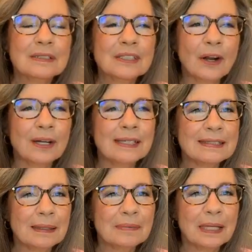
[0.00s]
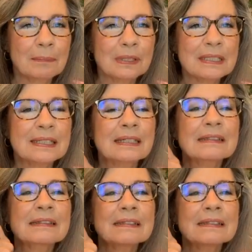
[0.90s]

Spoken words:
starting September 6th,